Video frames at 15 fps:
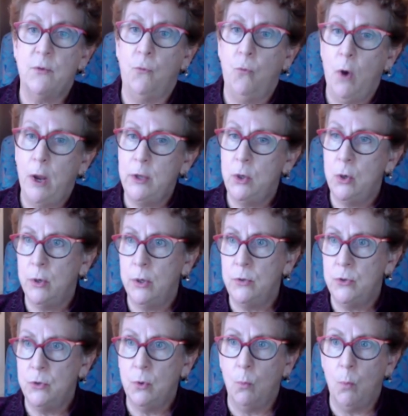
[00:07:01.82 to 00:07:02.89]
what you can
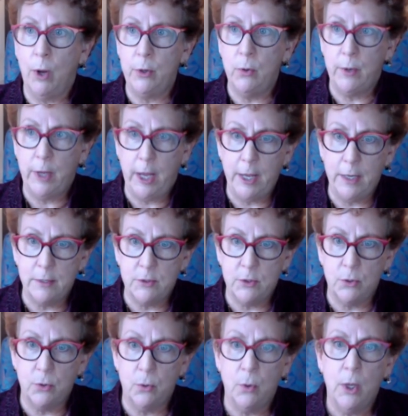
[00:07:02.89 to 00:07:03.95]
do and what you can't
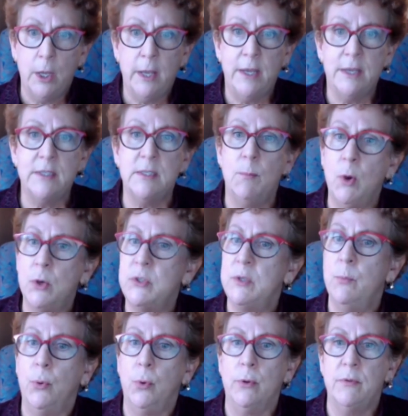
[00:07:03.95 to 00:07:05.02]
do is the most
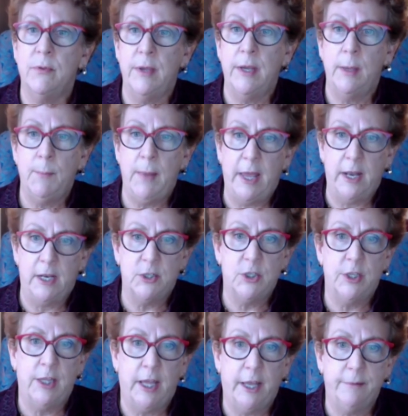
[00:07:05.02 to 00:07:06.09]
important thing in
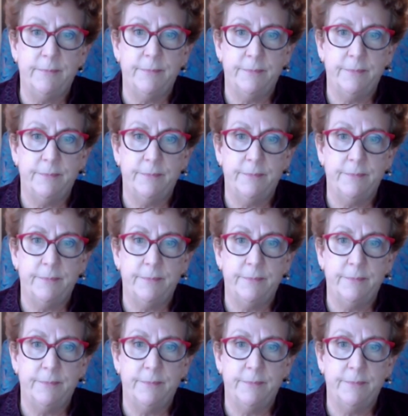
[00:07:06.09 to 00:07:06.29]
managing that.